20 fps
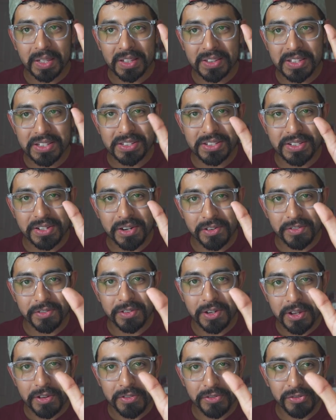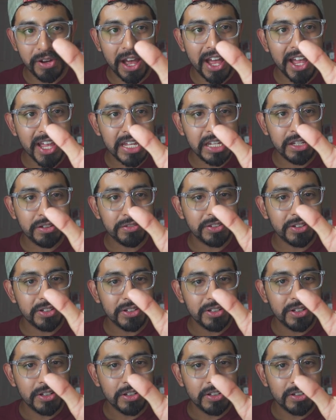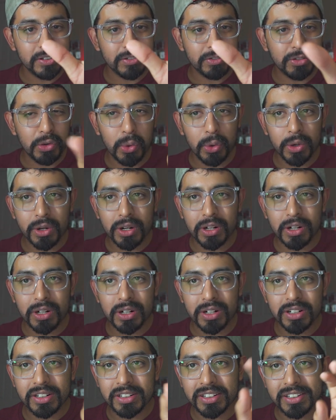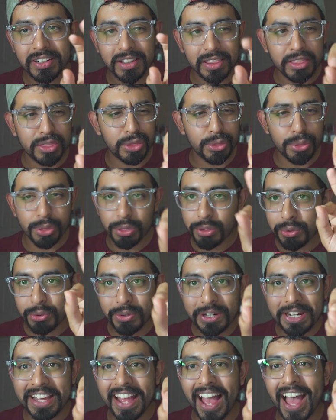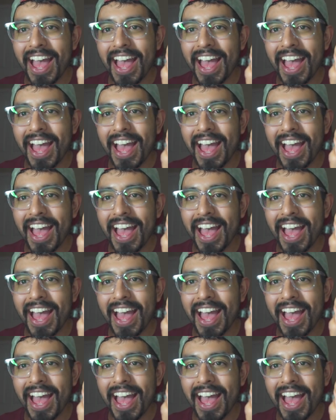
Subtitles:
This is your 5, 4, 3.